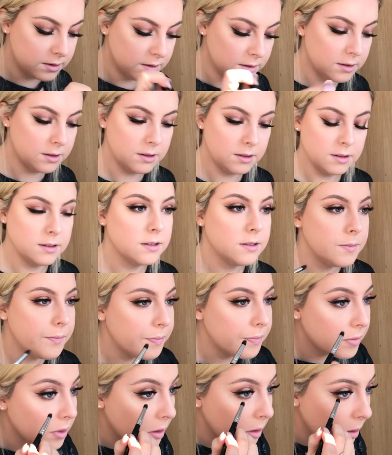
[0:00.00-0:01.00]
dark
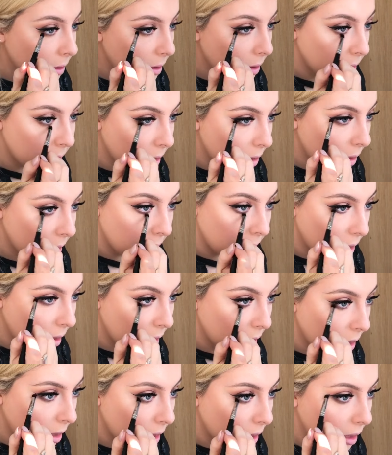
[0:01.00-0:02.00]
Brew, I think it
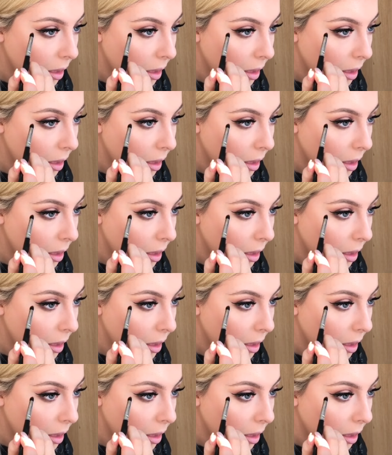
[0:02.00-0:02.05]
was,